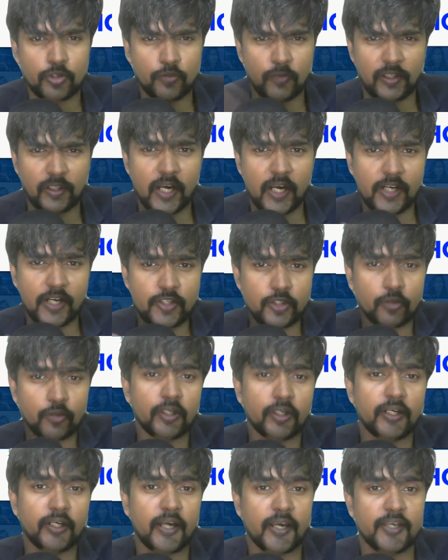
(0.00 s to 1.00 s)
So while that's
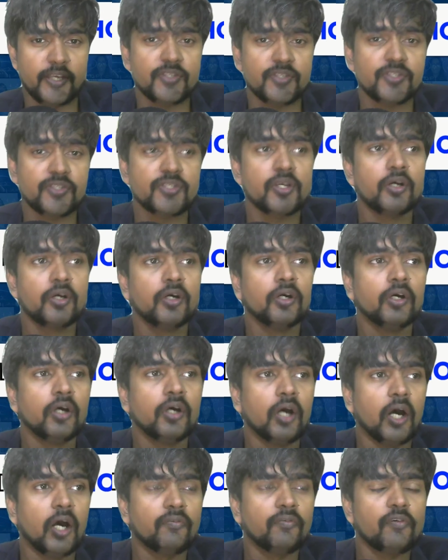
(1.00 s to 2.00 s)
going nice,
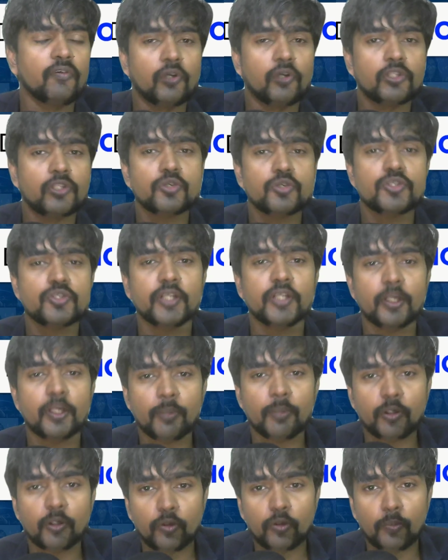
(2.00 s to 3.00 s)
uh, we've also set
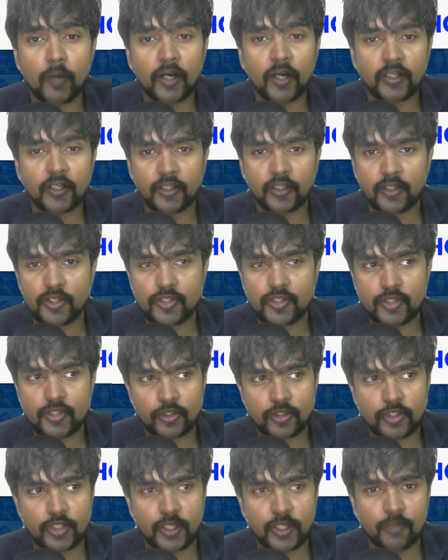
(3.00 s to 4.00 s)
up a good market
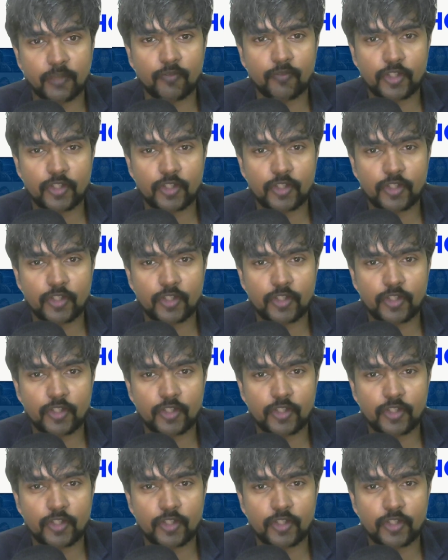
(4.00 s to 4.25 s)
research team,